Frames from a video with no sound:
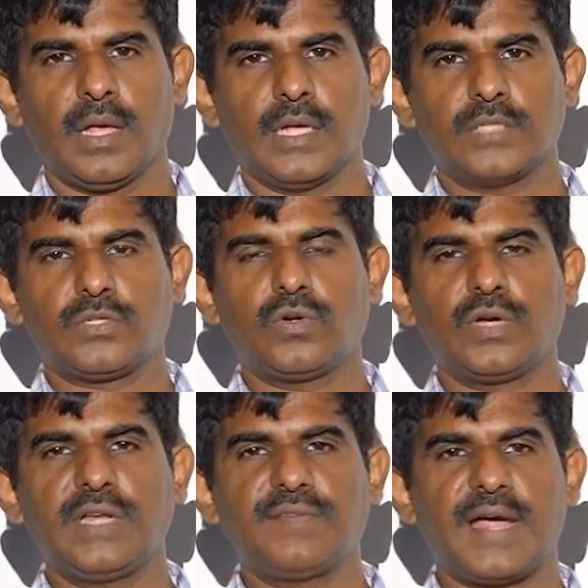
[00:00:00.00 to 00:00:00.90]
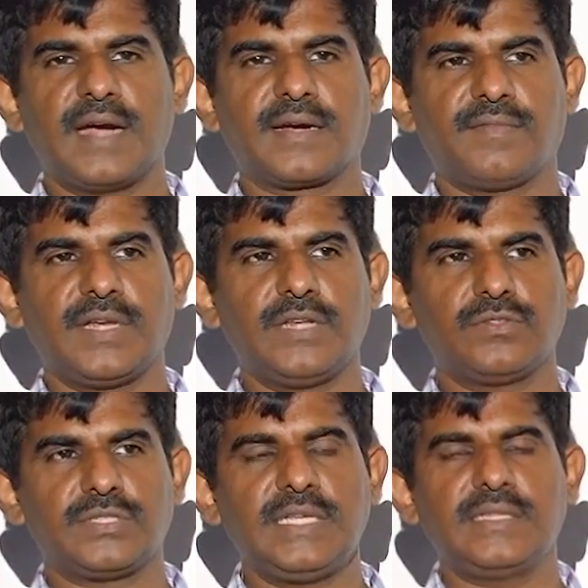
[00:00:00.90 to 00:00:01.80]
So in fact, when you
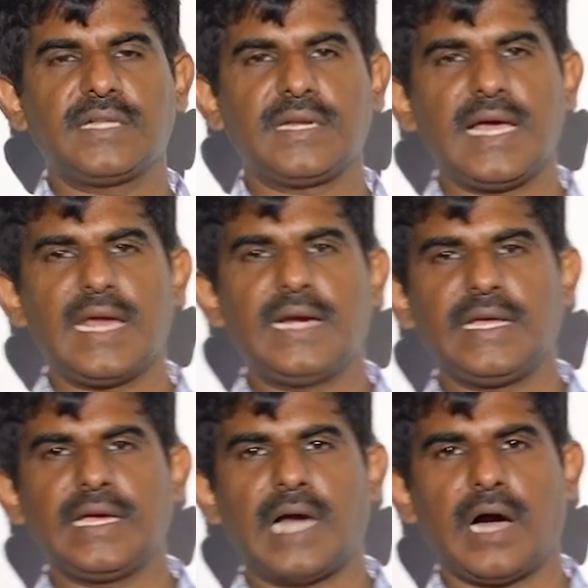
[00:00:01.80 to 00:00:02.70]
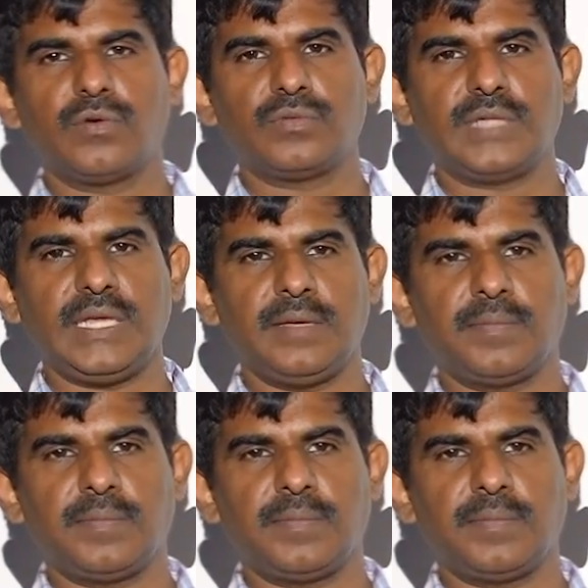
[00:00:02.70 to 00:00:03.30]
see in the reality how the